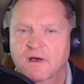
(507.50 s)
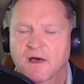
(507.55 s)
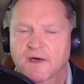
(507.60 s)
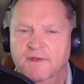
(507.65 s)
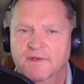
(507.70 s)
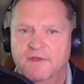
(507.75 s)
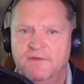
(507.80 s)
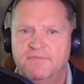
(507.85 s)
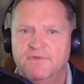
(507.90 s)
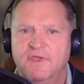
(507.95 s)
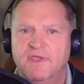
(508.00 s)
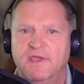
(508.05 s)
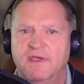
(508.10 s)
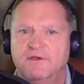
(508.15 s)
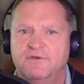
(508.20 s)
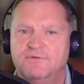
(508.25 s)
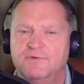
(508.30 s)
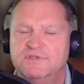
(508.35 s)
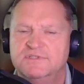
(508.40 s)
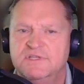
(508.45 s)
Another
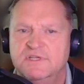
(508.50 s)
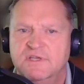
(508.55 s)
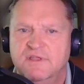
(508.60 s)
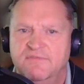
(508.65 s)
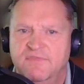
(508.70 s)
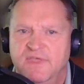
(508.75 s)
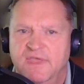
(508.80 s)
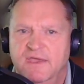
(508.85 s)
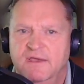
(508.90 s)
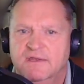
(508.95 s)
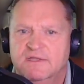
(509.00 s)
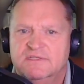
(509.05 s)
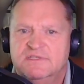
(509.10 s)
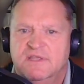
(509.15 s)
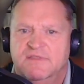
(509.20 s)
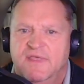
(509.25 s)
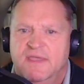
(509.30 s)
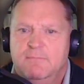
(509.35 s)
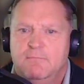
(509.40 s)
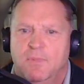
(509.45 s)
characteristic of the eagle is
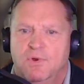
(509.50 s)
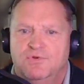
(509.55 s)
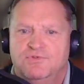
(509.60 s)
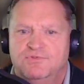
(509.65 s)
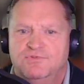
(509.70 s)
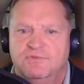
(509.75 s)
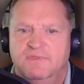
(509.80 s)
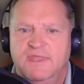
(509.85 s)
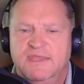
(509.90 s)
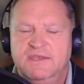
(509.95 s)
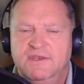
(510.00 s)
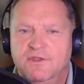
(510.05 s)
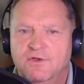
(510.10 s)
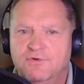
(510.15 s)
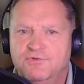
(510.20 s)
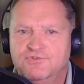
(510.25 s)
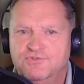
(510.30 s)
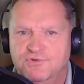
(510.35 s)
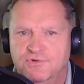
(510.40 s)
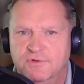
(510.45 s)
that they
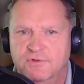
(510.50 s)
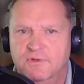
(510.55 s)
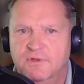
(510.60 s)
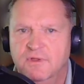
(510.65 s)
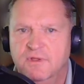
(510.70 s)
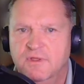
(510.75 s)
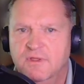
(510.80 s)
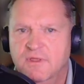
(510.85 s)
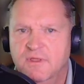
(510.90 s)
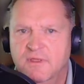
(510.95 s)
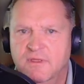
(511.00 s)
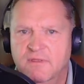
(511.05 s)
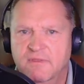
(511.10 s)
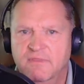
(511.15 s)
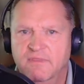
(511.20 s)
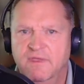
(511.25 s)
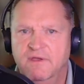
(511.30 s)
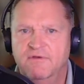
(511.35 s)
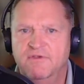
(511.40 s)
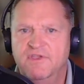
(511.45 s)
nurture
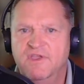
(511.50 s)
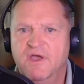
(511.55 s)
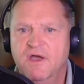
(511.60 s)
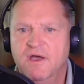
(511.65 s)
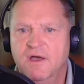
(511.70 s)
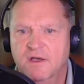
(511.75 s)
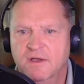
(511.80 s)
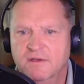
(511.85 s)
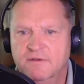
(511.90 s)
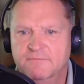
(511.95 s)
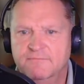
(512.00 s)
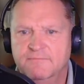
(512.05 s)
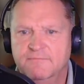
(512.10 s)
their young.